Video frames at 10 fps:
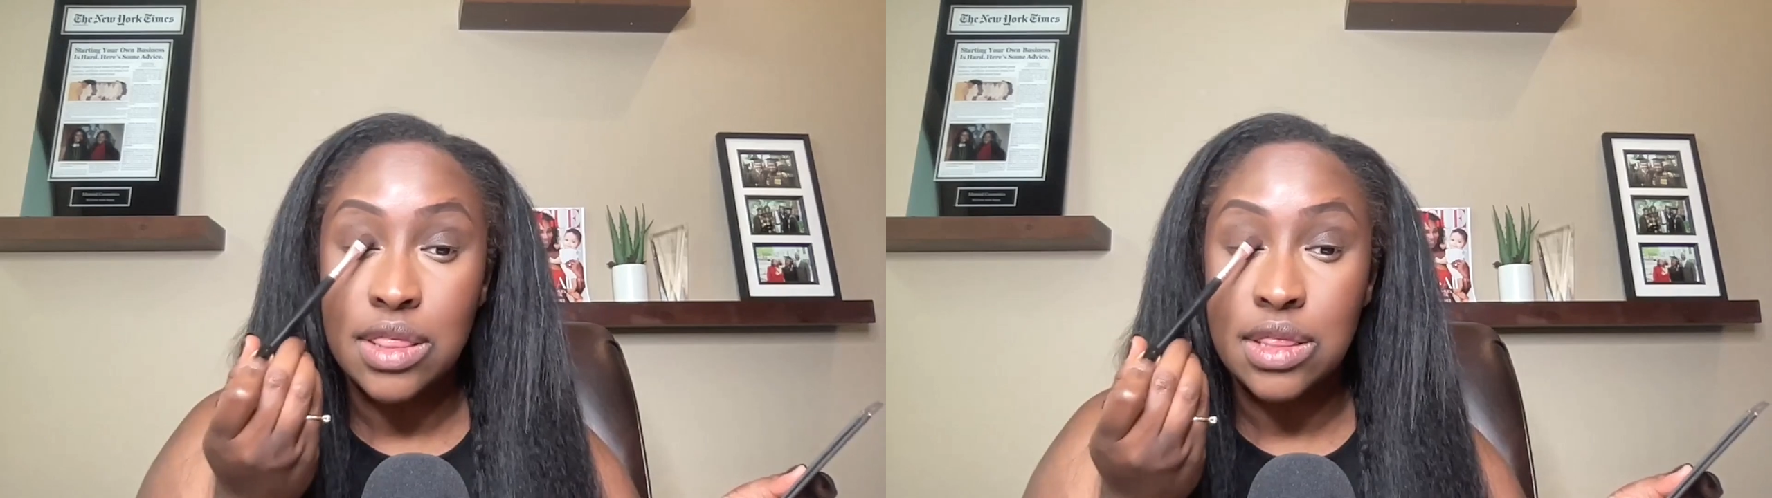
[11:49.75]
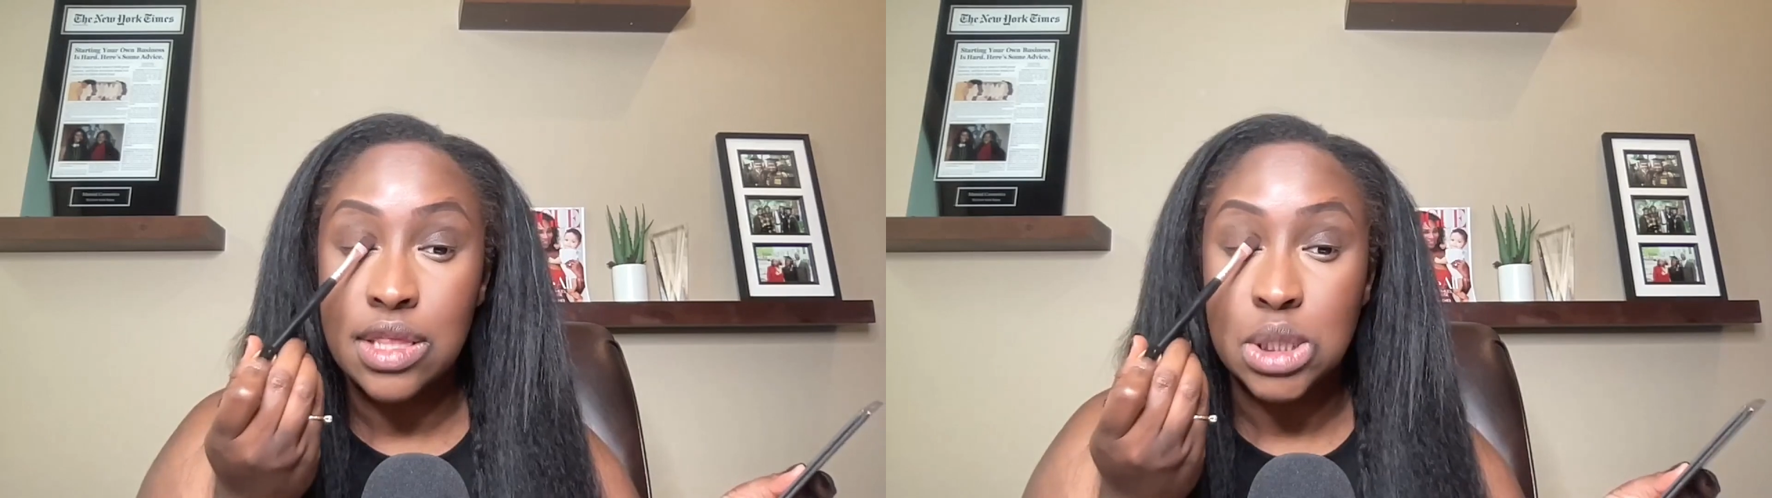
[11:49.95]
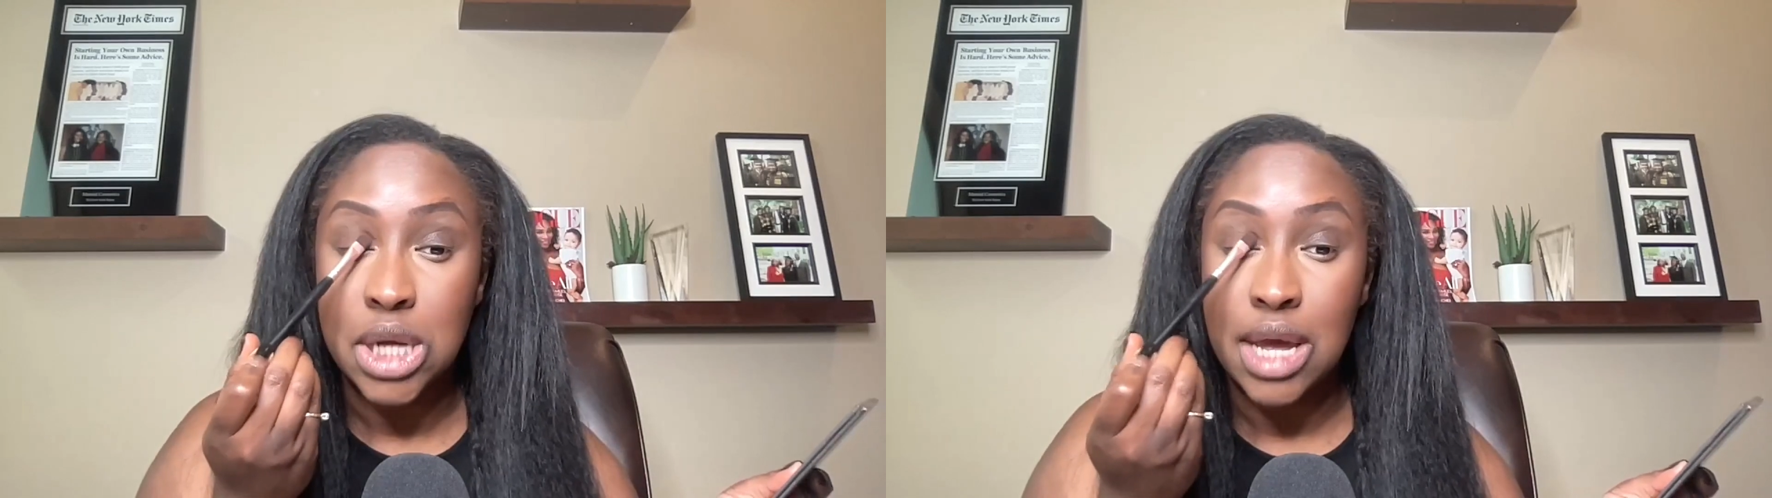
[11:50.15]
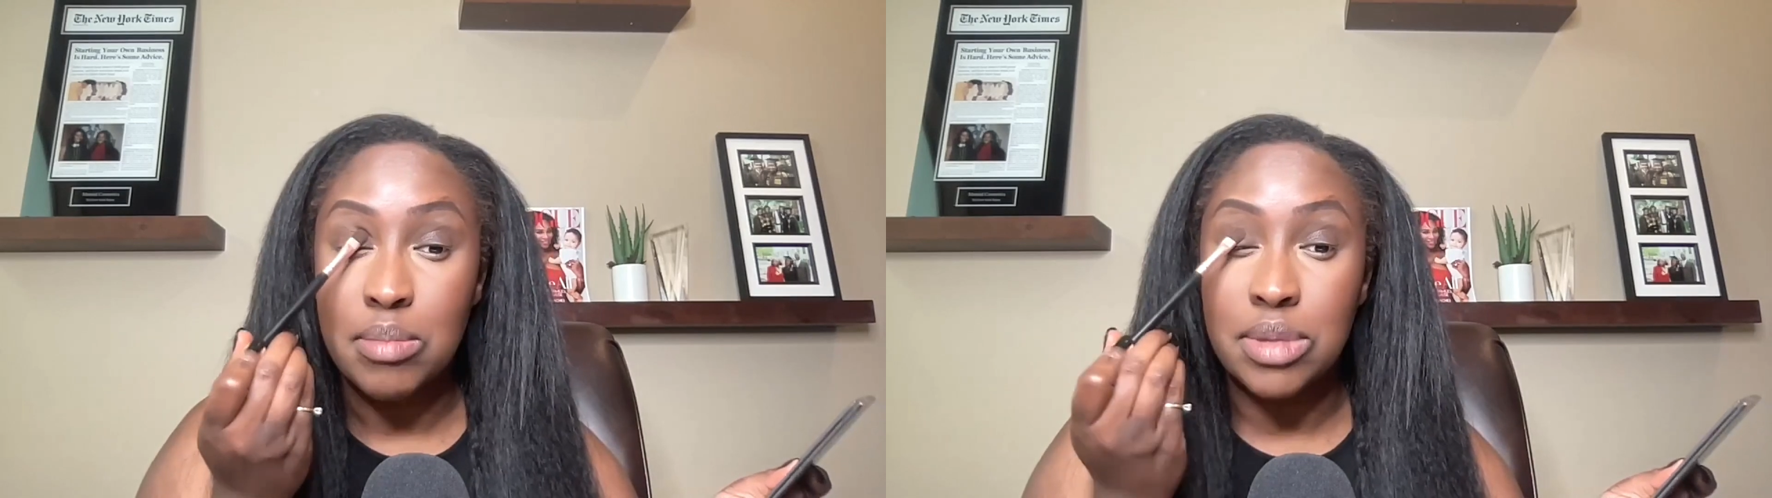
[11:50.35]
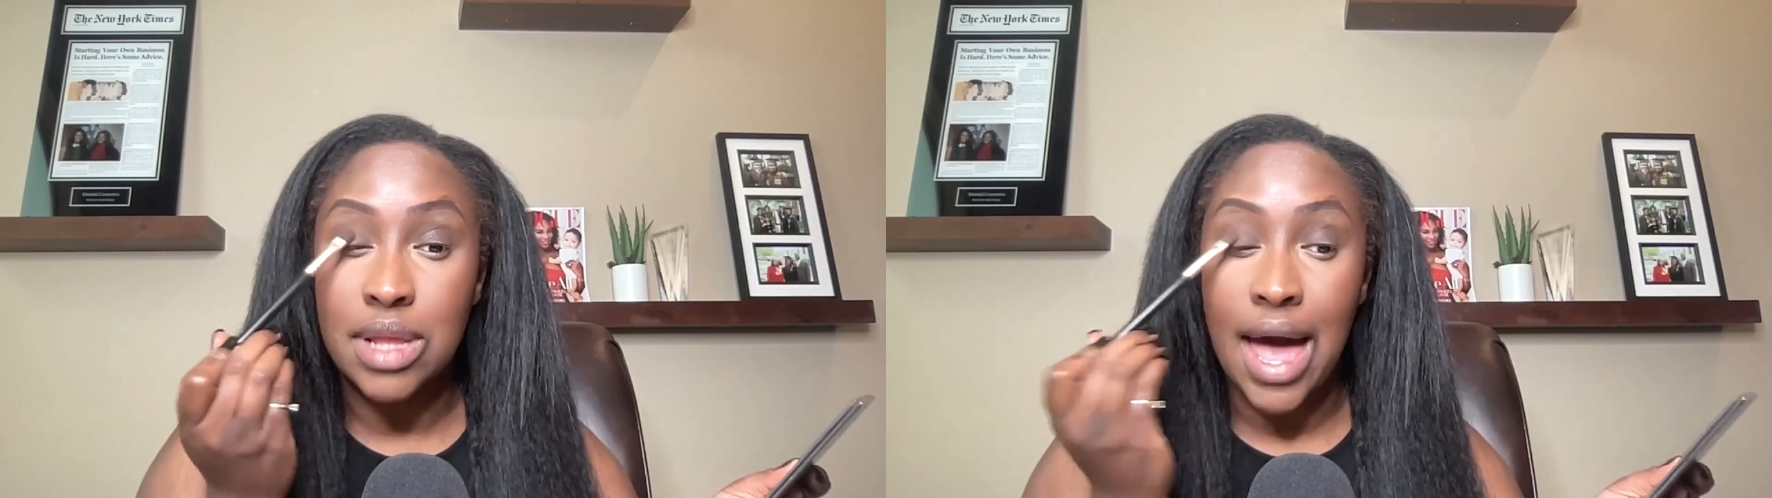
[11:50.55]
the
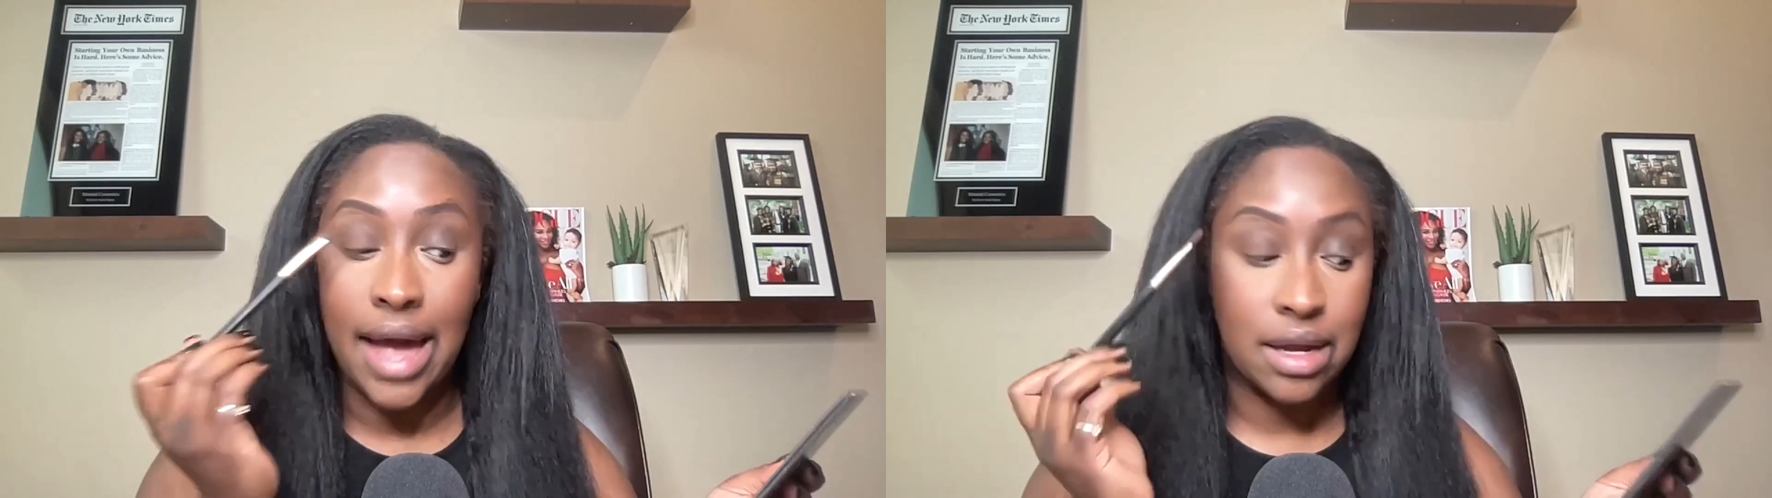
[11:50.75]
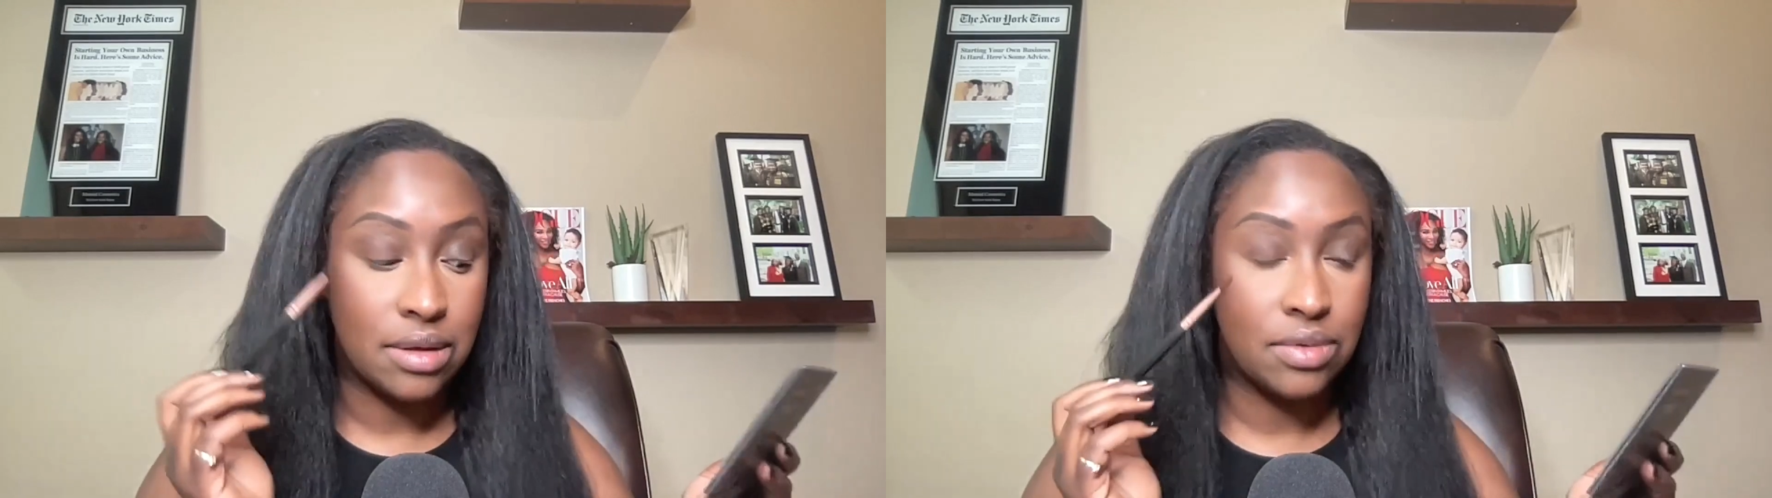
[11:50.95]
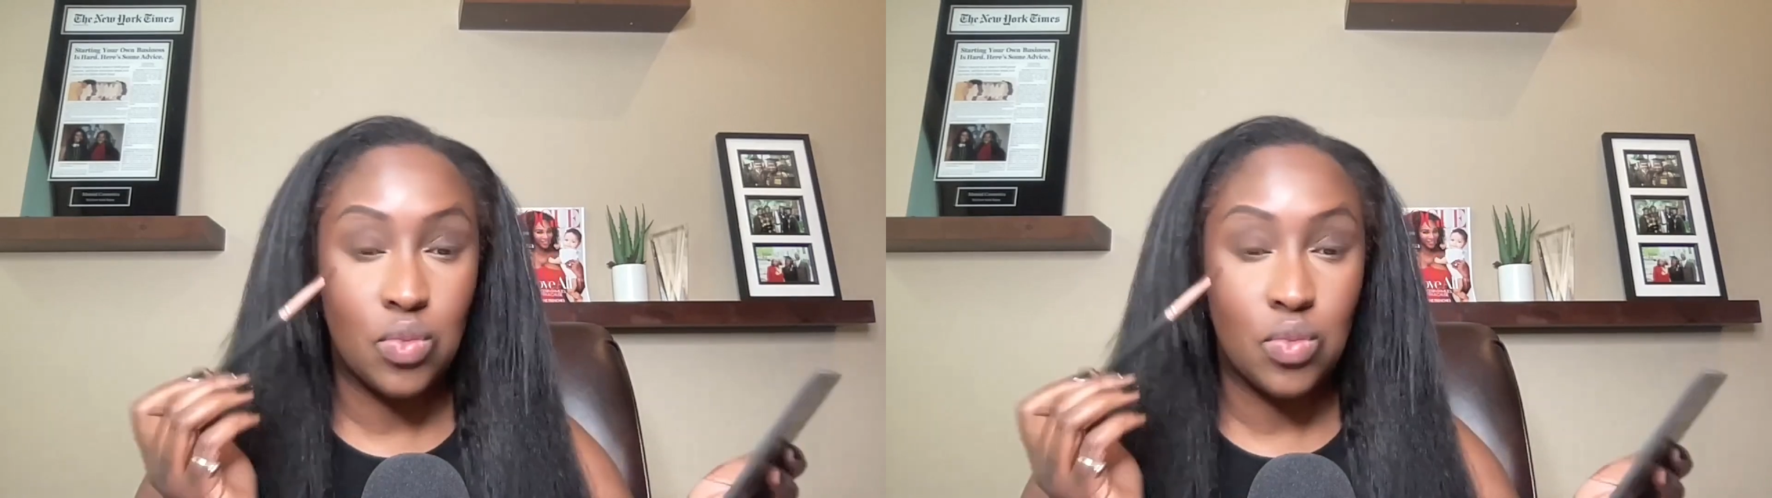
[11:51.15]
jet black,